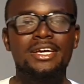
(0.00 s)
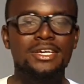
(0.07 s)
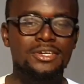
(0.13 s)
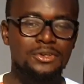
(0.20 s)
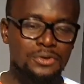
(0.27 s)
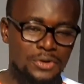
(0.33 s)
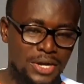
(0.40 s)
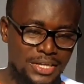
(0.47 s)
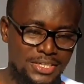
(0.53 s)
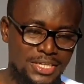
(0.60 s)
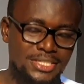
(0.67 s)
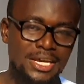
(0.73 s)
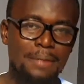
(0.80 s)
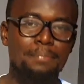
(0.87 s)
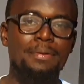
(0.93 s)
You can
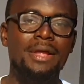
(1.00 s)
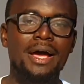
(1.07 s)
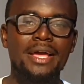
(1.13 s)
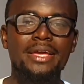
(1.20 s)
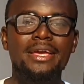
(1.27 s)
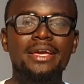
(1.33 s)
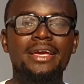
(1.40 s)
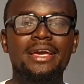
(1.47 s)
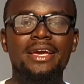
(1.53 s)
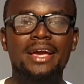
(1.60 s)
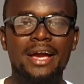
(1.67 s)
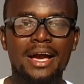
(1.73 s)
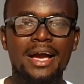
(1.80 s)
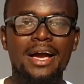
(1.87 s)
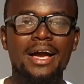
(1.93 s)
just apply.
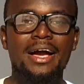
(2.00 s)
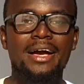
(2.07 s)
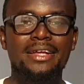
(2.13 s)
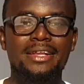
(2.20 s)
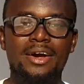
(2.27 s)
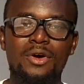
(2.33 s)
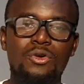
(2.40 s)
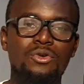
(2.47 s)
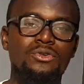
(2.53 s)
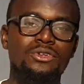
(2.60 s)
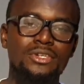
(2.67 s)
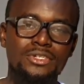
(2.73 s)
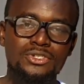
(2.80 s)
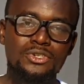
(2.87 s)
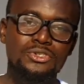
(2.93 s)
So
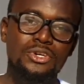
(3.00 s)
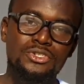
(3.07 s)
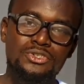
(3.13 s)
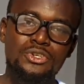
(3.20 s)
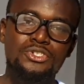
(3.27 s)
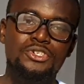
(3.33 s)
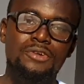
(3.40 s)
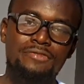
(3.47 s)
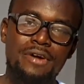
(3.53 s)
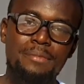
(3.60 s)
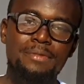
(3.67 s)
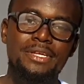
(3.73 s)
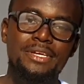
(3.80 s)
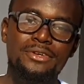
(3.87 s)
is your family.